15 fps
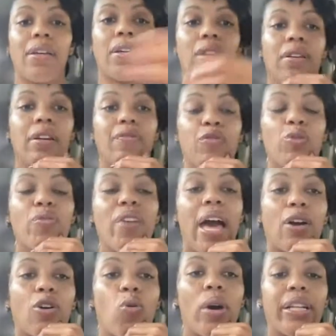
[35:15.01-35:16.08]
If you got
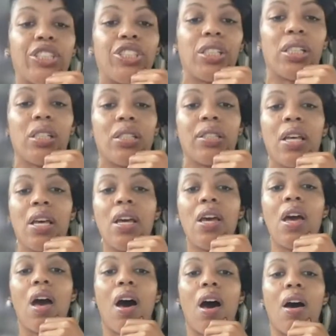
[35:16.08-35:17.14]
questions,
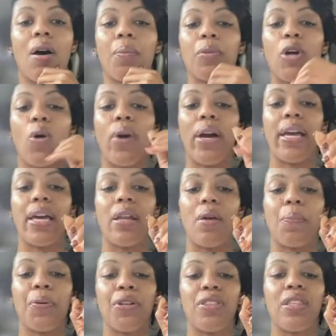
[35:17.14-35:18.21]
go ahead and
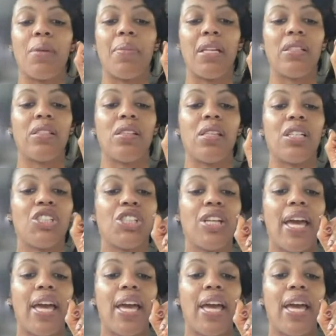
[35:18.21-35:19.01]
put them into the chat.